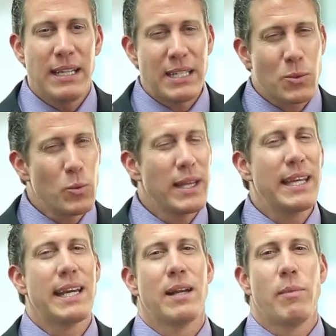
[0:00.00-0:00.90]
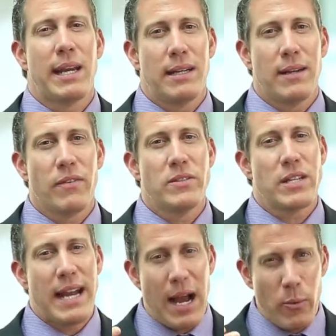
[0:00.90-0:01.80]
it's really going to make a difference
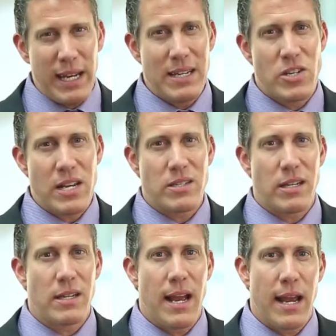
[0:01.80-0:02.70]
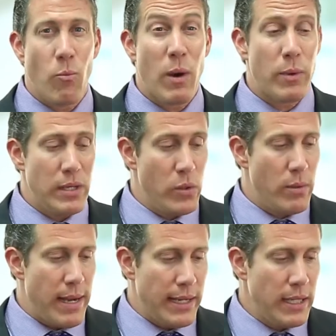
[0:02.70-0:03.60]
in how we ingest it and what we do
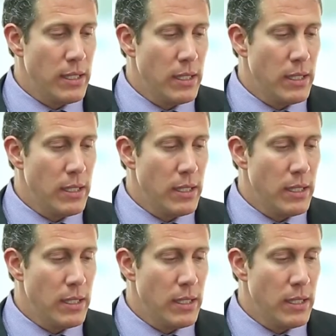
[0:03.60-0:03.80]
about it.